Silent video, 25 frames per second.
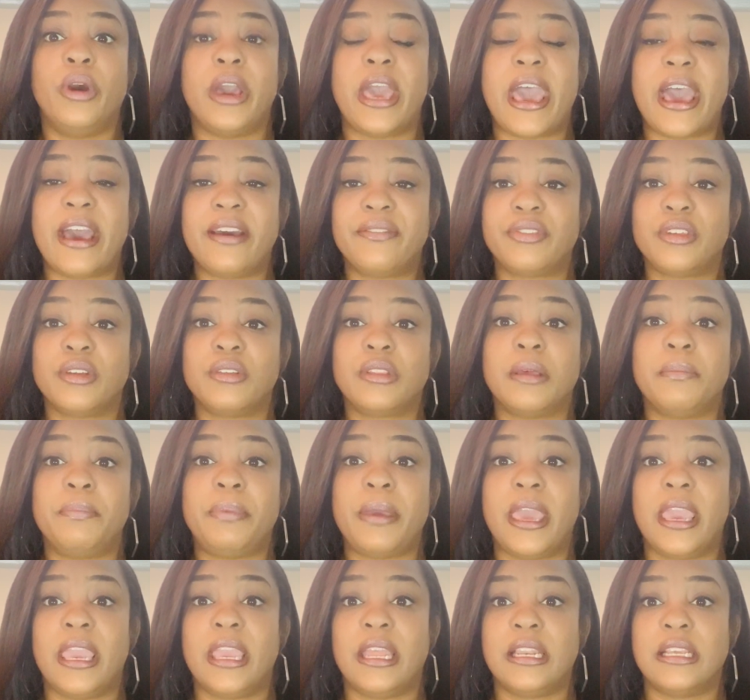After the
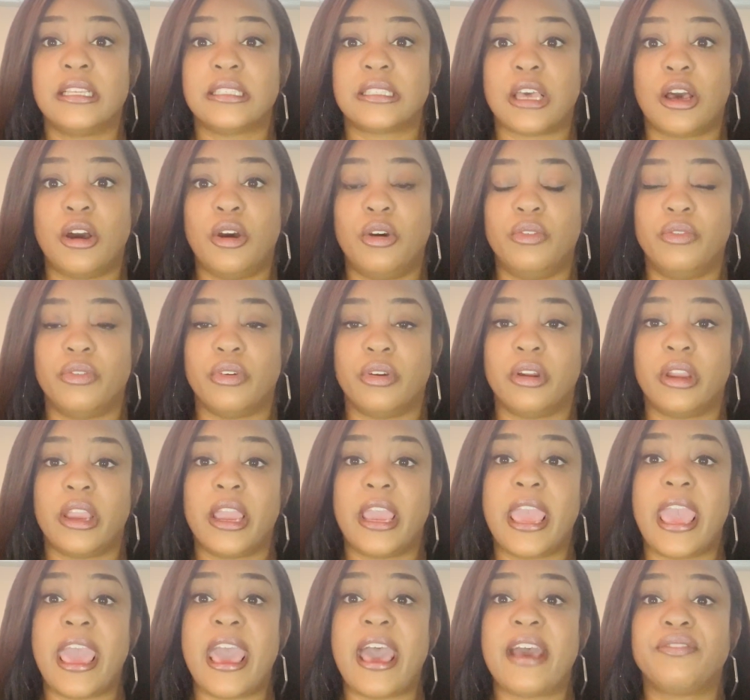pain is over,
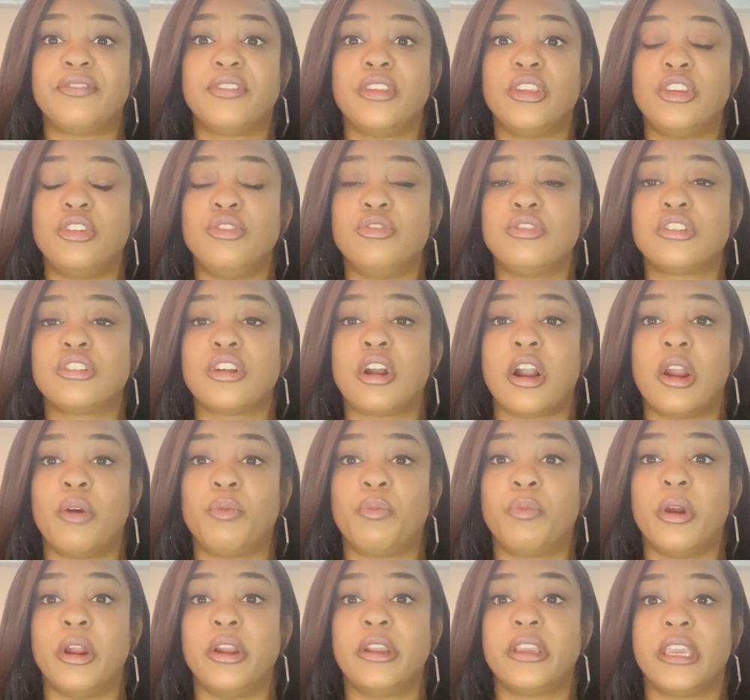and after you
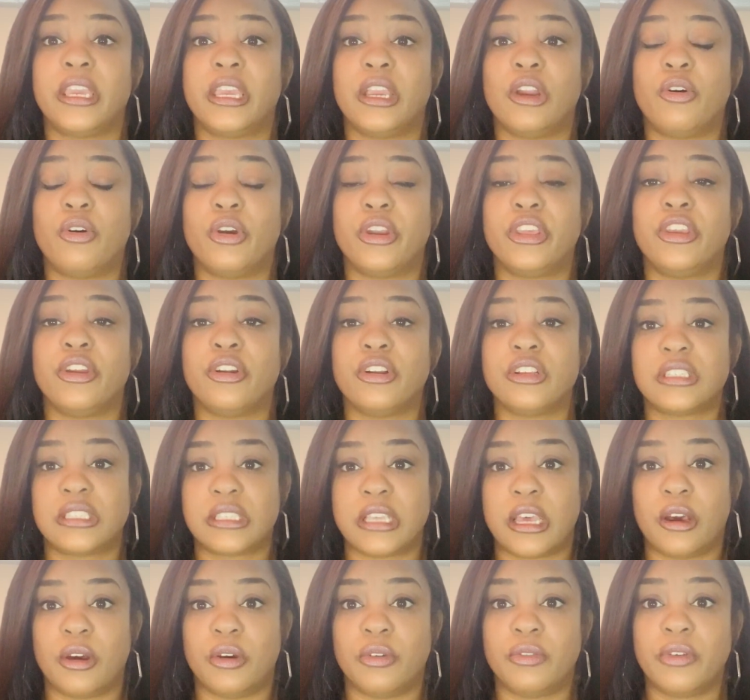start working on
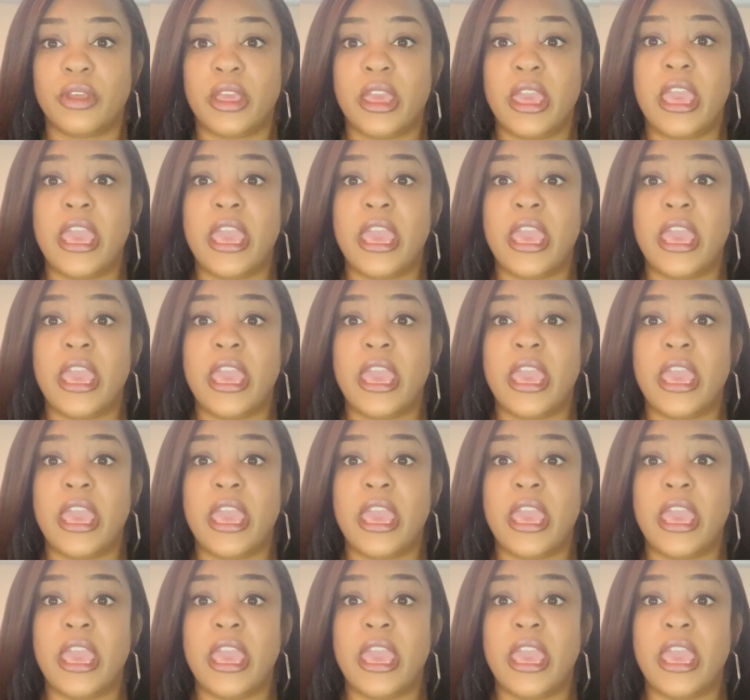yourself,